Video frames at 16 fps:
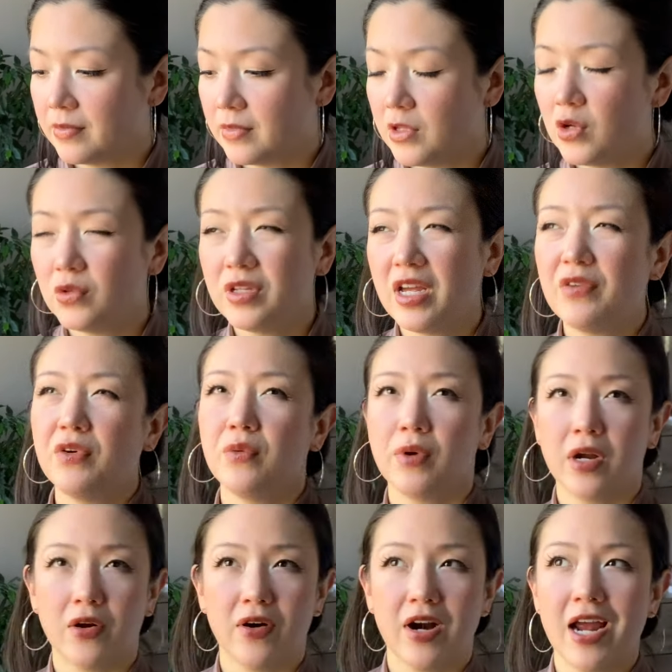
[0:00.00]
you'll never
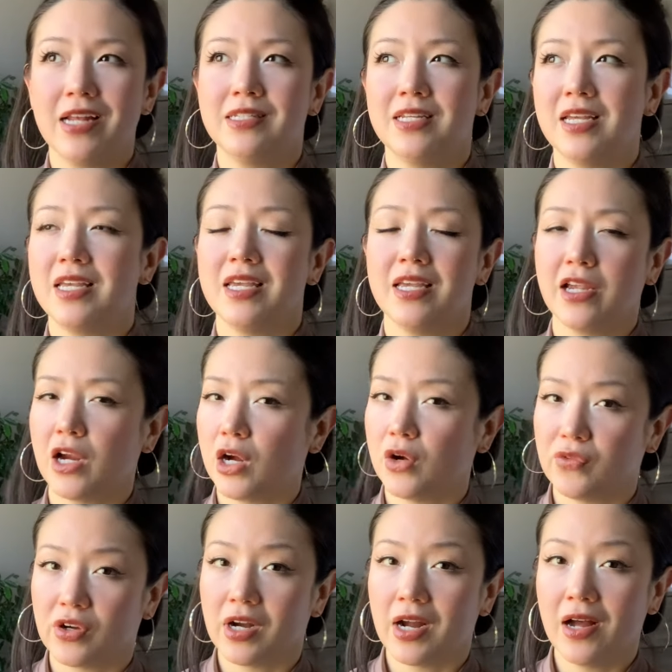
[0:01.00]
regret taking care of
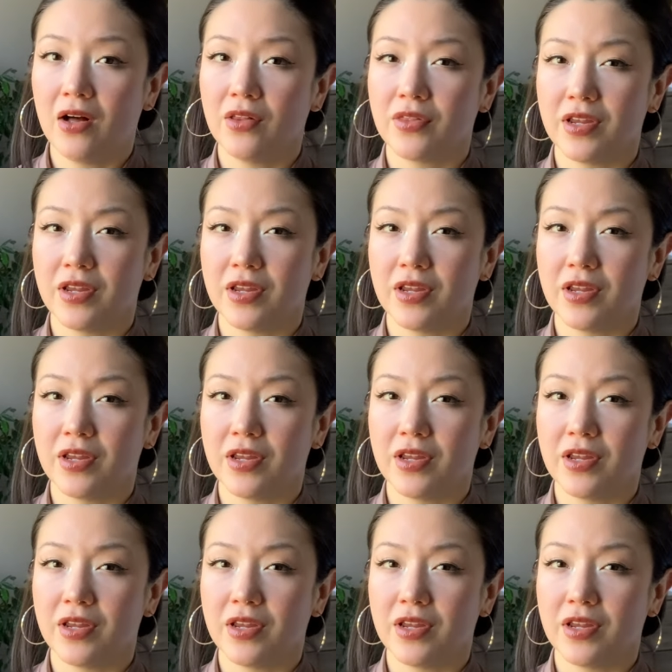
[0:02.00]
your health,